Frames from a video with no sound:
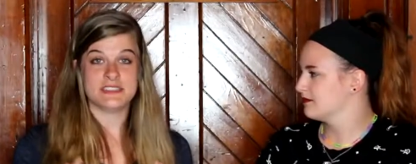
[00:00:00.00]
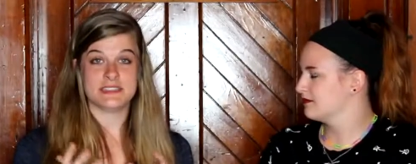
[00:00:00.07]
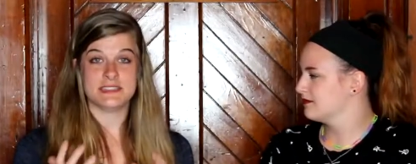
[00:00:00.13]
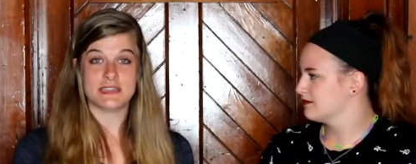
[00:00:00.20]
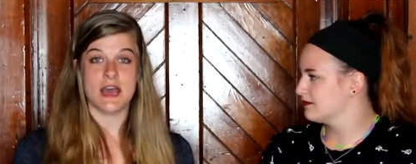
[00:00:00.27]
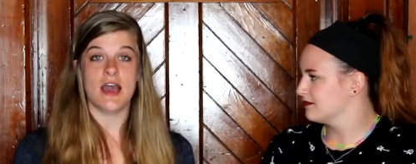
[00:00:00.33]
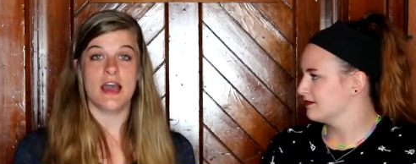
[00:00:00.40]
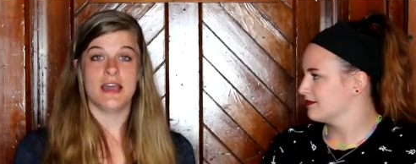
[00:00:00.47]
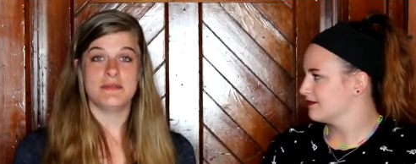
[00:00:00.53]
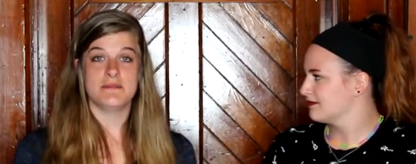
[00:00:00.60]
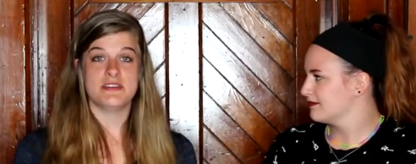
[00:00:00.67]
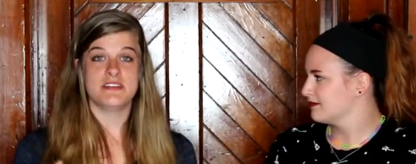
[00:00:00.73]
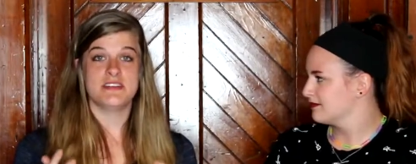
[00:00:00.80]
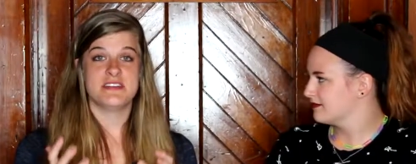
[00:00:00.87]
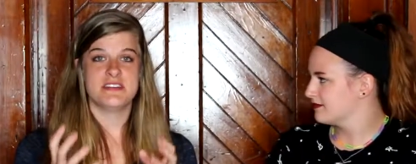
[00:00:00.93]
Speaker 1: is the
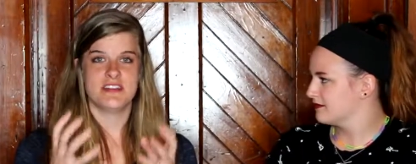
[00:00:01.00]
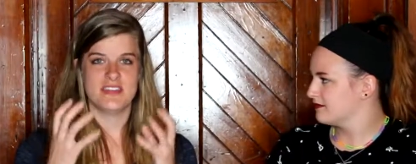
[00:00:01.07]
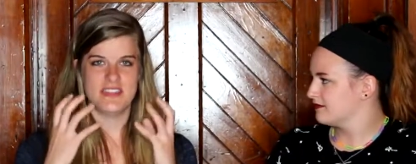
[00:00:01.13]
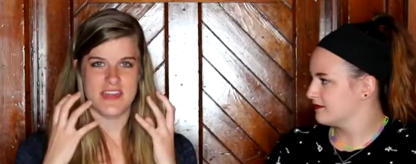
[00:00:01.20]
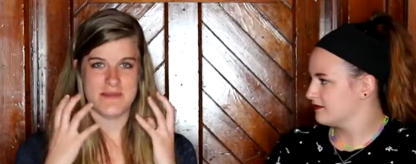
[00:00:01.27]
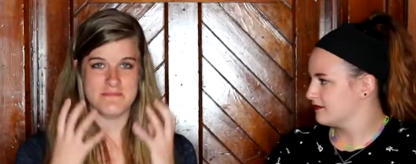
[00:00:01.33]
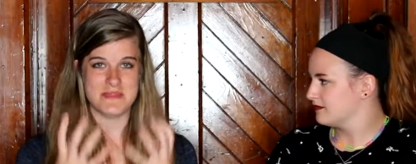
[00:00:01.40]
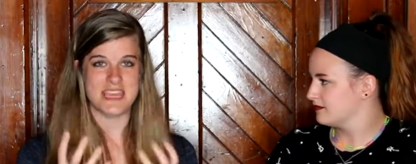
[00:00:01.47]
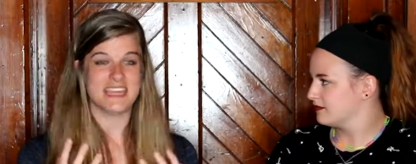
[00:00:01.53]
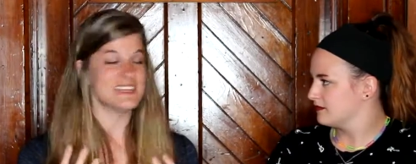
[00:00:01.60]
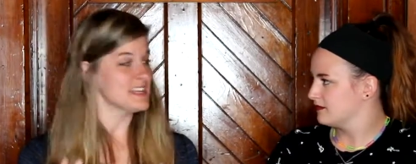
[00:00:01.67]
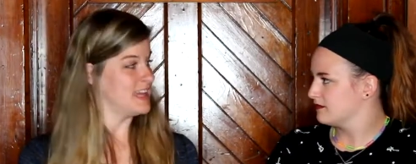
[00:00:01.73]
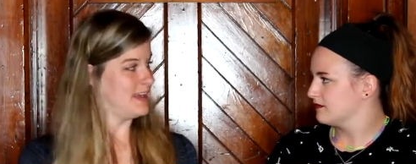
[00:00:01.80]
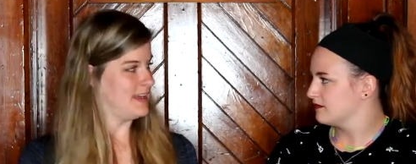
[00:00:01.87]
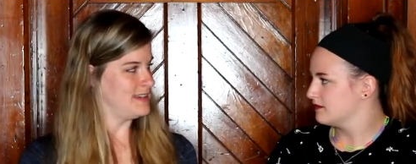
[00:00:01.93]
time that me
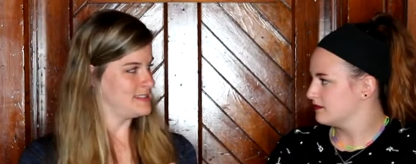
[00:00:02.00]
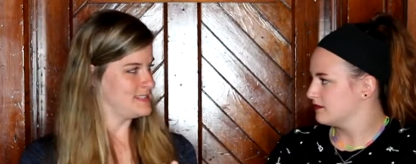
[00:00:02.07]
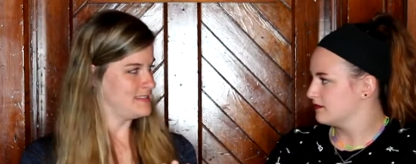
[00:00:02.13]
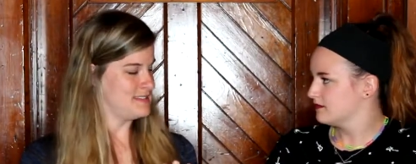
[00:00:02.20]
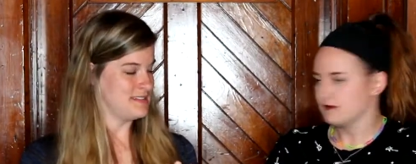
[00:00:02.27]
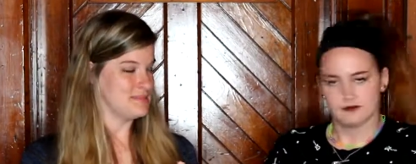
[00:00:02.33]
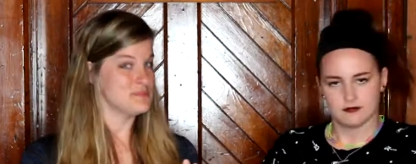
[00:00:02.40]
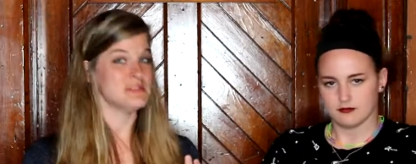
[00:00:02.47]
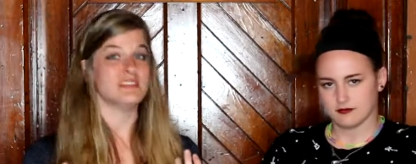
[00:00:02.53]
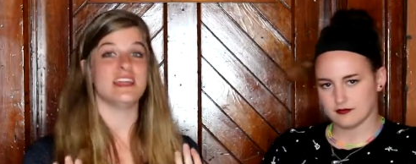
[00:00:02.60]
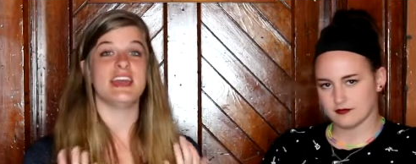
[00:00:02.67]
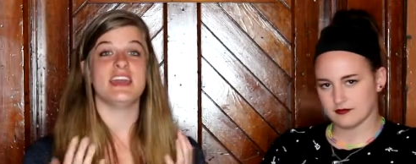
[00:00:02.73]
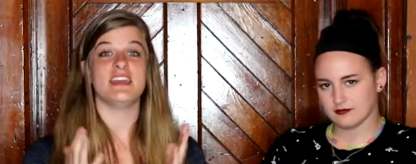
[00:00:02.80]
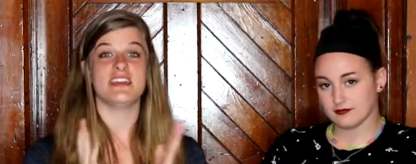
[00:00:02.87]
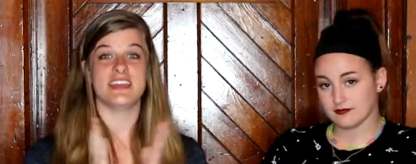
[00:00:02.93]
and Kate
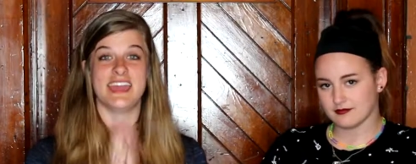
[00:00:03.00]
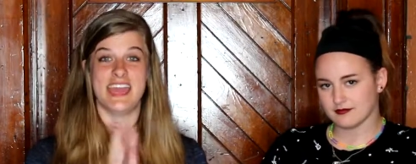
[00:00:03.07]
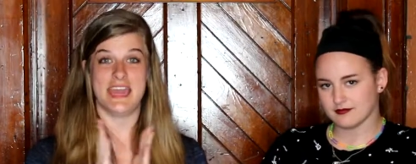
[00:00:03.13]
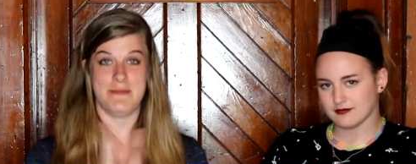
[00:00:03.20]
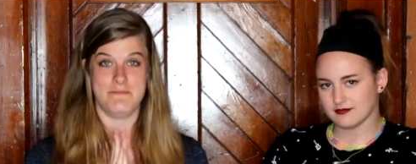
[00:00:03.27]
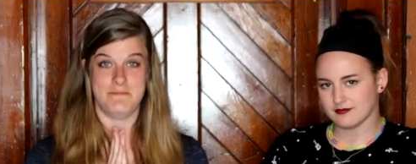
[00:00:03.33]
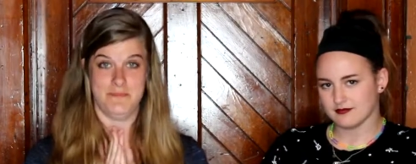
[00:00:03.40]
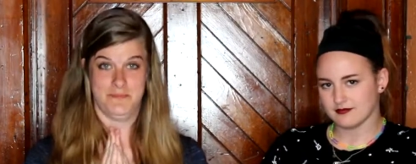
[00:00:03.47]
play a game.